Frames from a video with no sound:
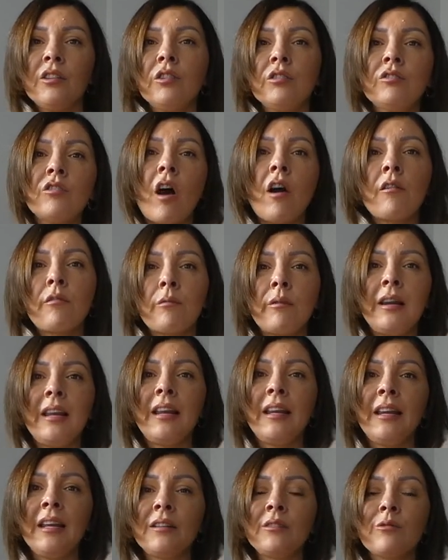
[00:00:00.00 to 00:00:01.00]
you don't
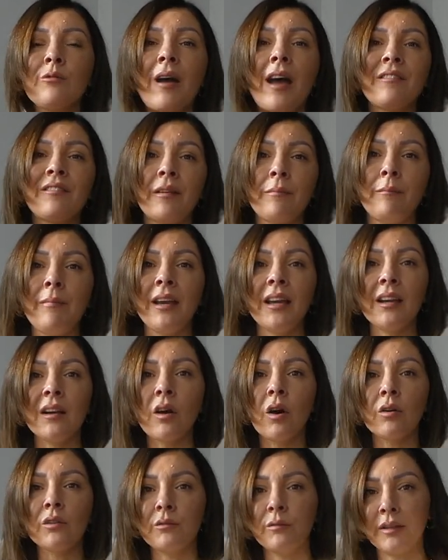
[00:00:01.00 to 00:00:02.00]
really need to have a big
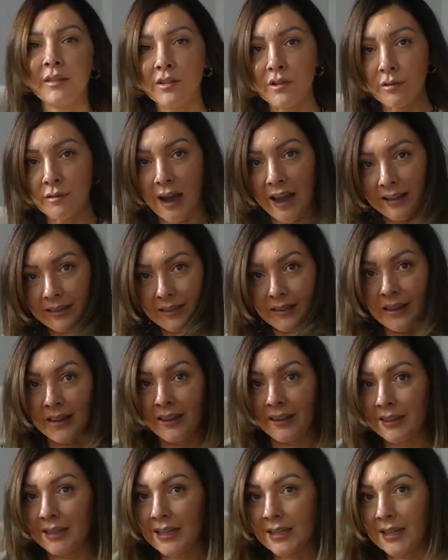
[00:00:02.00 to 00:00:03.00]
coat with you, I
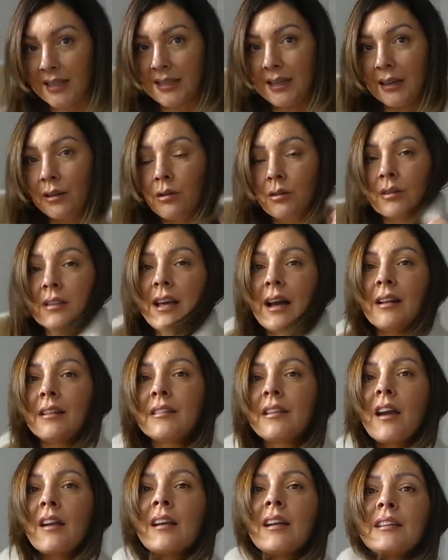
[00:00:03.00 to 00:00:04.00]
think this is a good
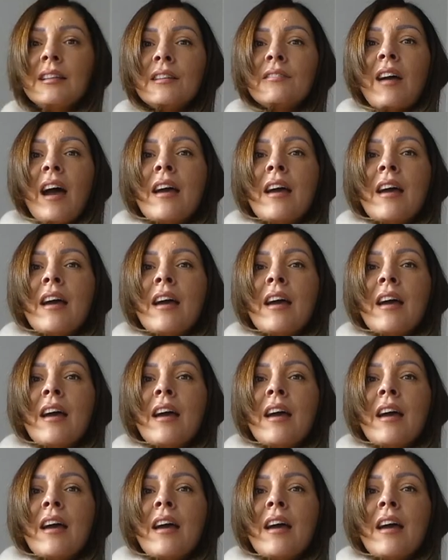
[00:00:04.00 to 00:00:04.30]
alternative.